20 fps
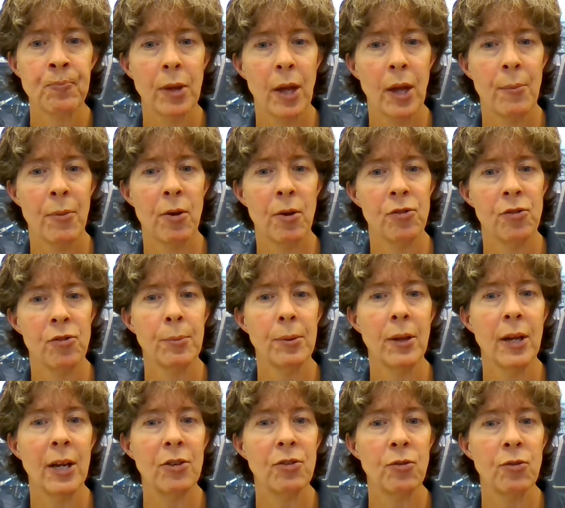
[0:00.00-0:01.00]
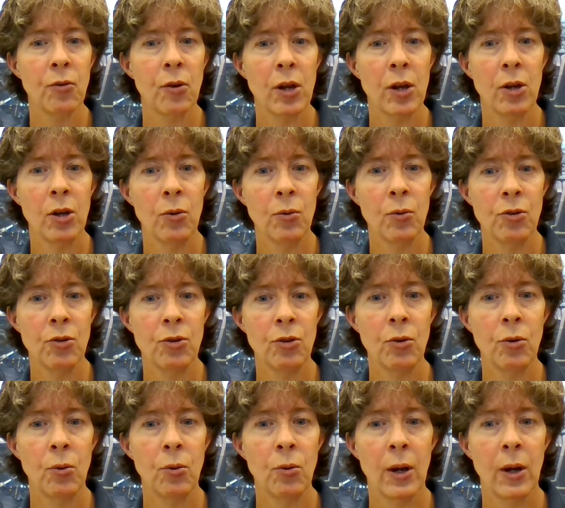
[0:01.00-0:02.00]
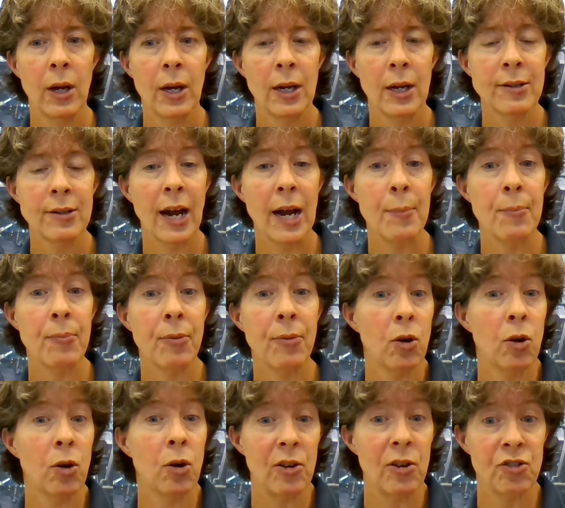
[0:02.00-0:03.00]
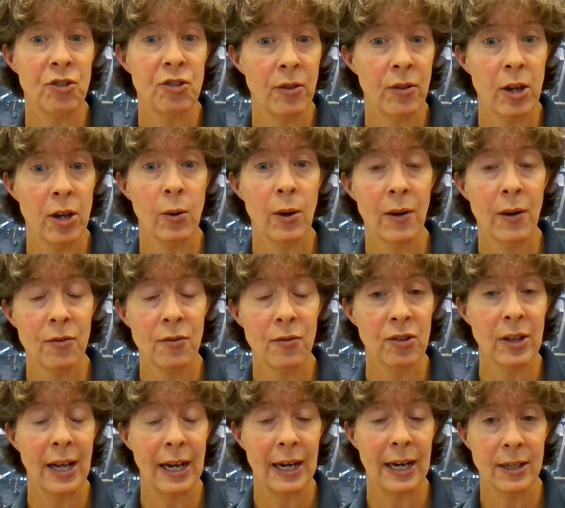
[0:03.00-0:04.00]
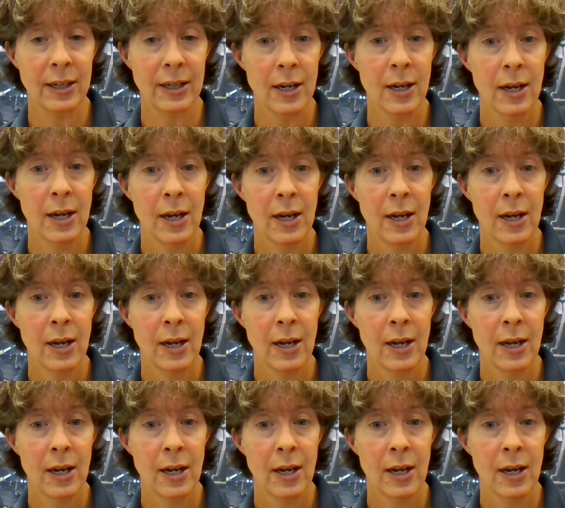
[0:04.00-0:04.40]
There's a place for you to type the question that you have selected.